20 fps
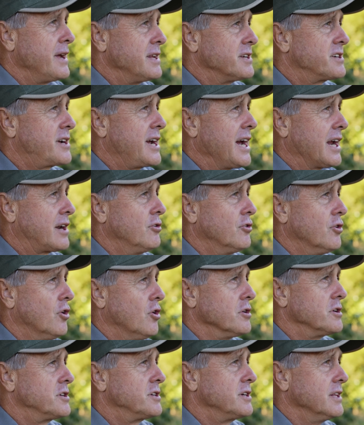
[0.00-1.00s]
fenced cattle
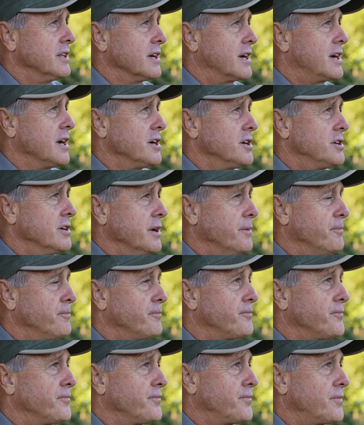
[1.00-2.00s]
ranch in the country.
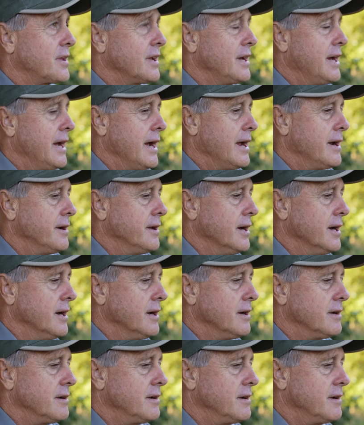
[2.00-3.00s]
And
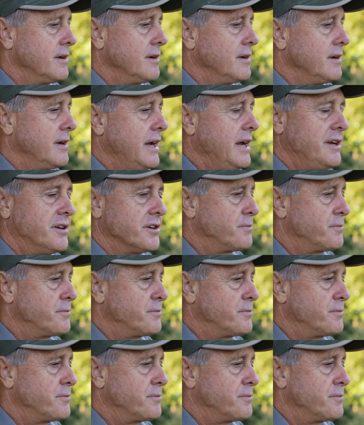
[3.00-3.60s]
uh, he